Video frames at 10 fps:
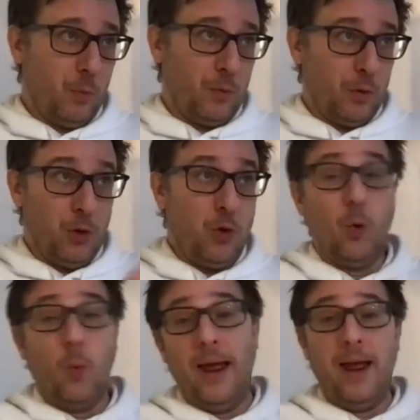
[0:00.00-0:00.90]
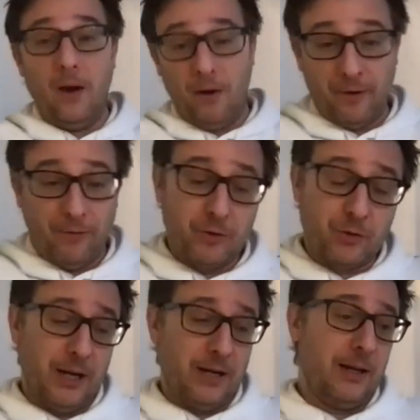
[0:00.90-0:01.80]
the new way of
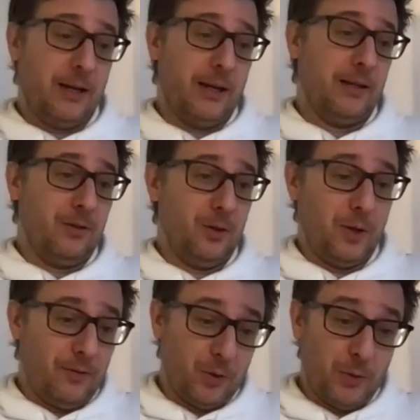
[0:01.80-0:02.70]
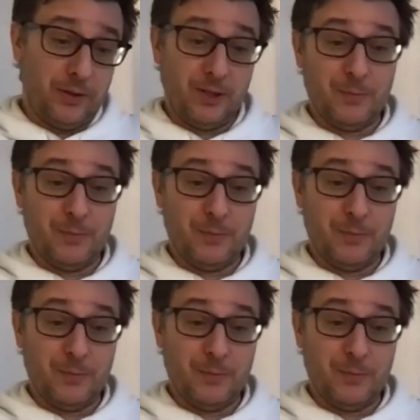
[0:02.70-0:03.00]
trading and the new way of doing things.